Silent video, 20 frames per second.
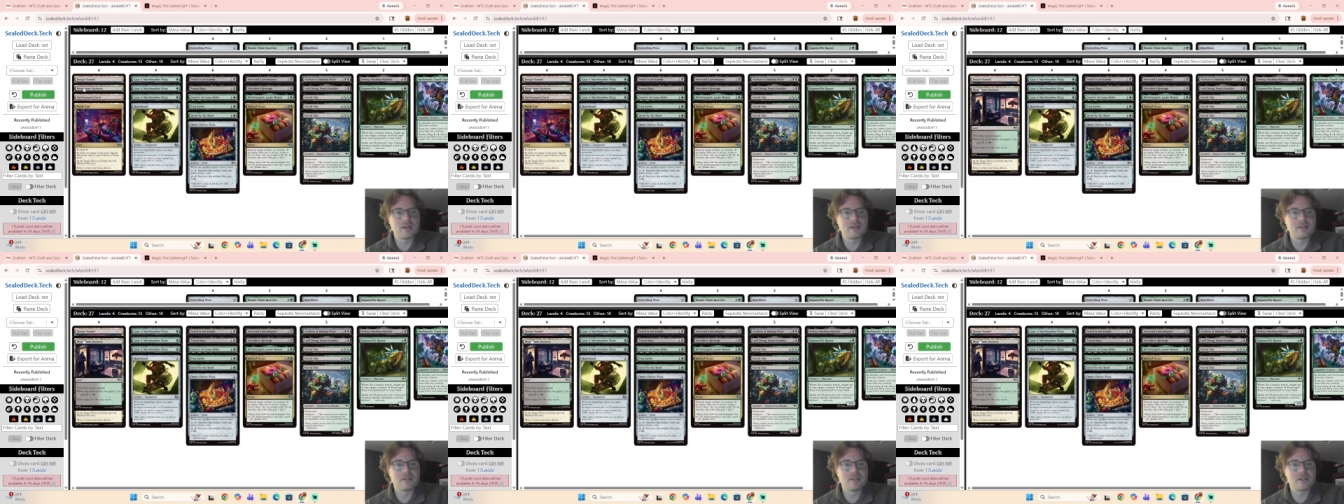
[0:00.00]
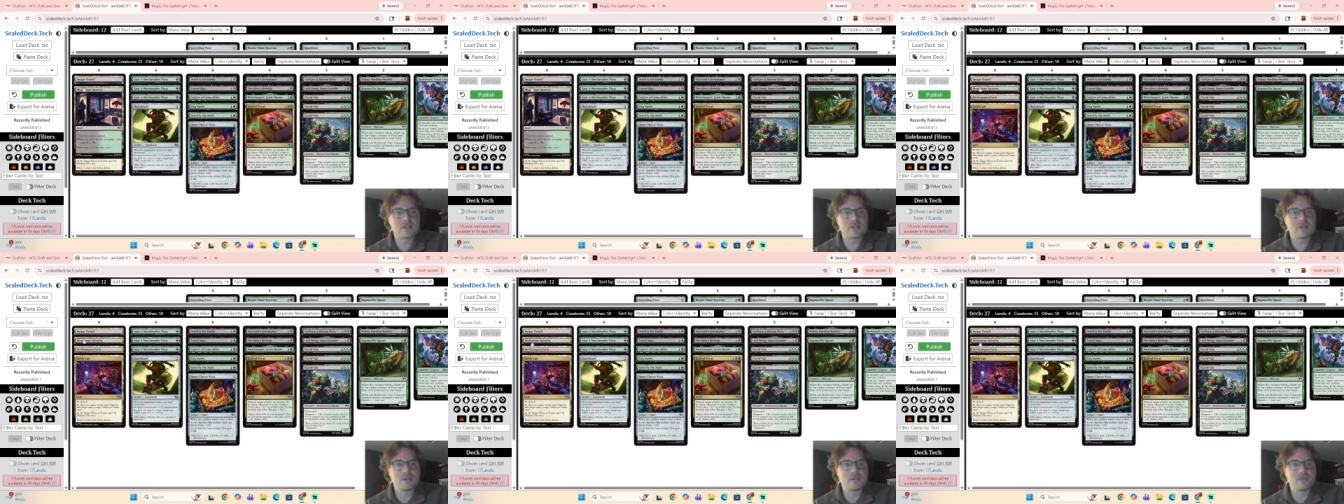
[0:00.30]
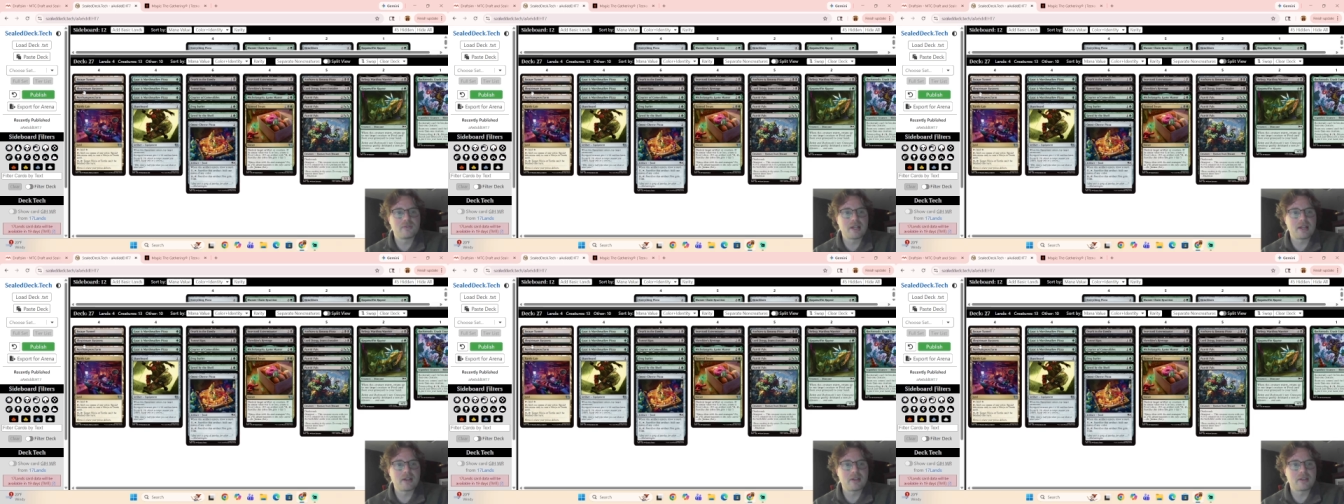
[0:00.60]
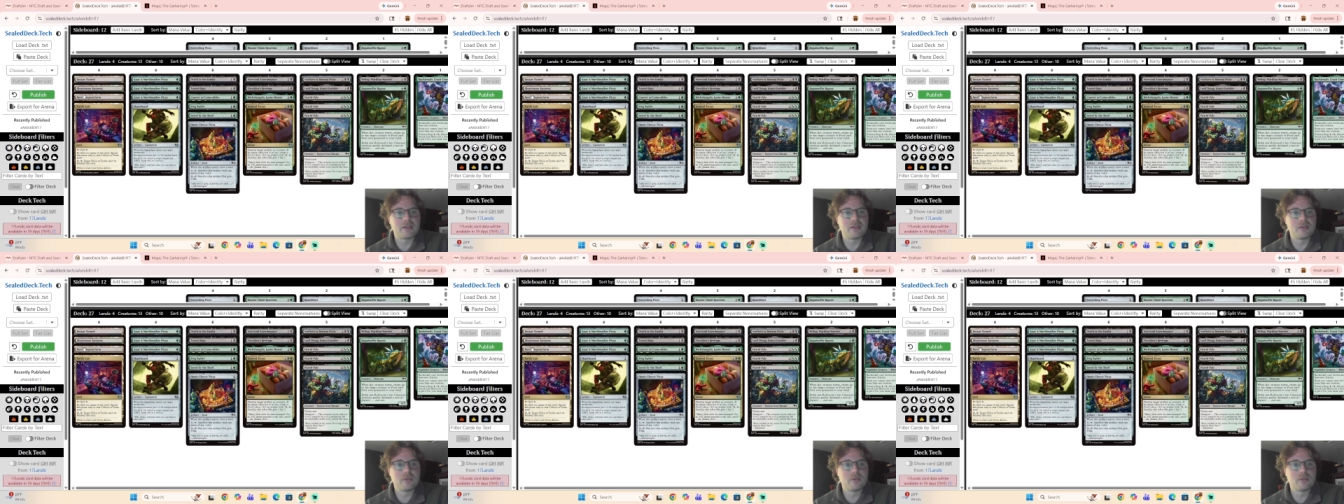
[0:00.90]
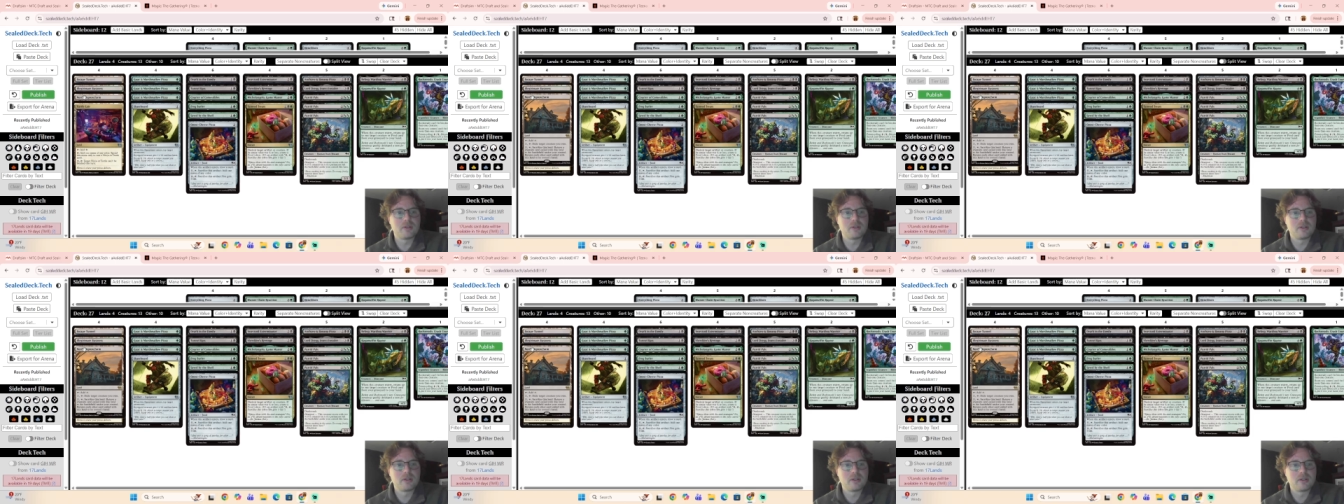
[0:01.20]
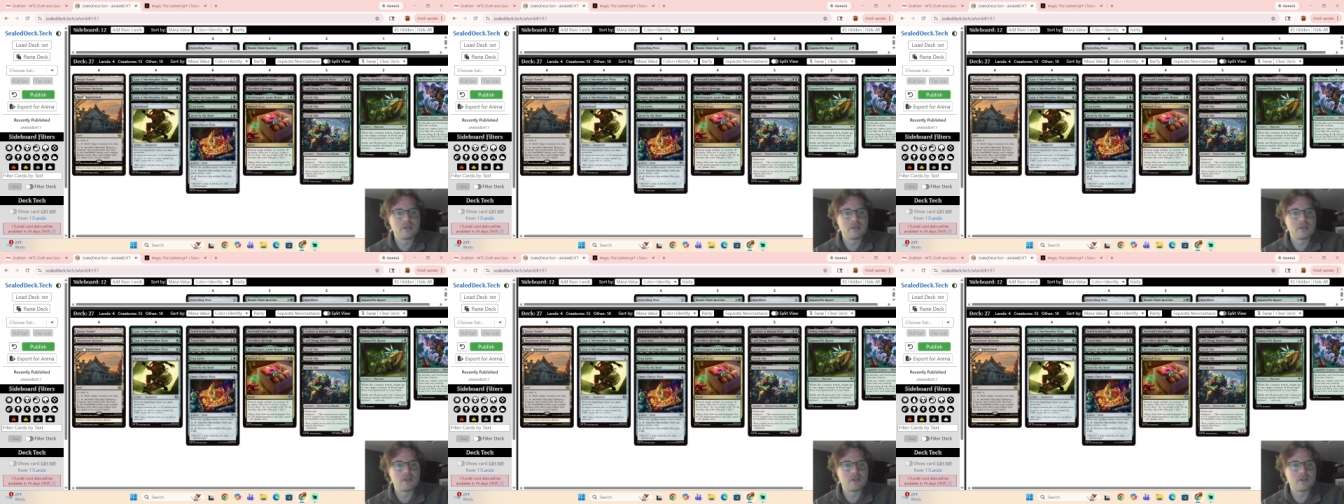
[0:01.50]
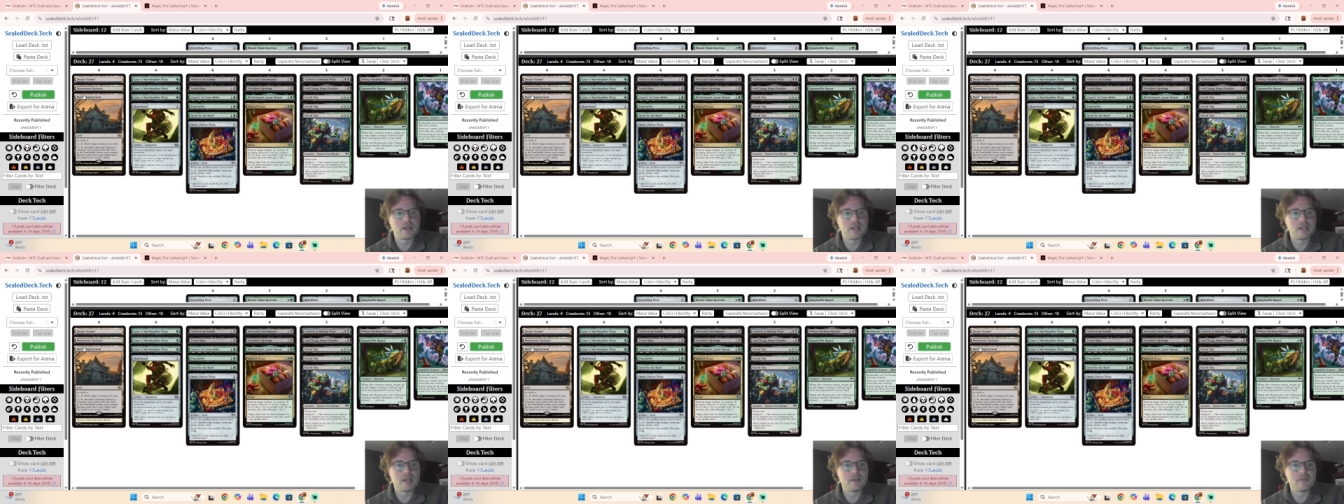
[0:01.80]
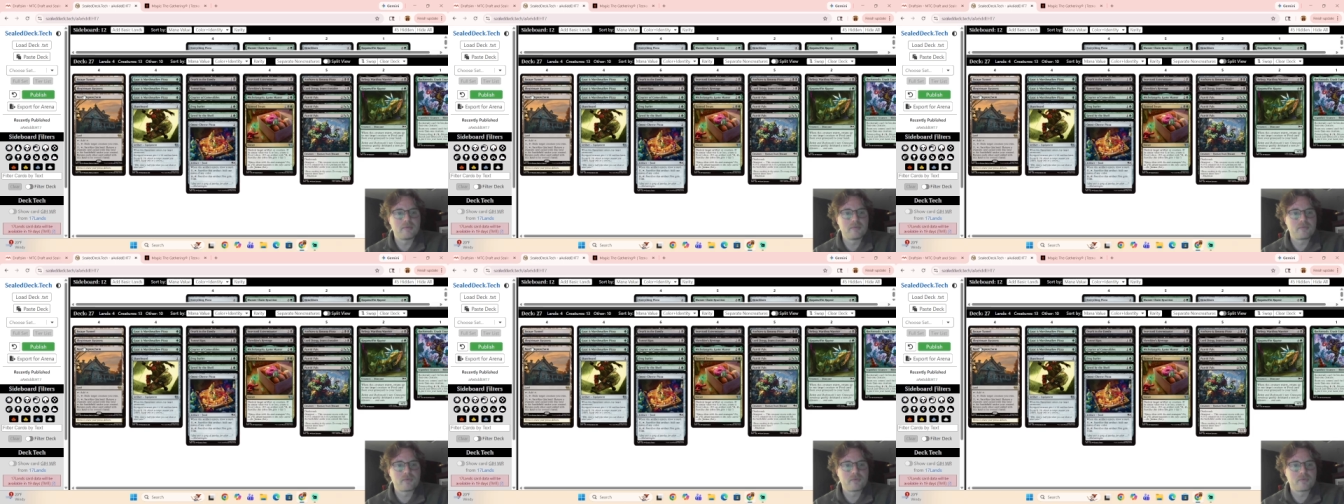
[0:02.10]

additional value, right?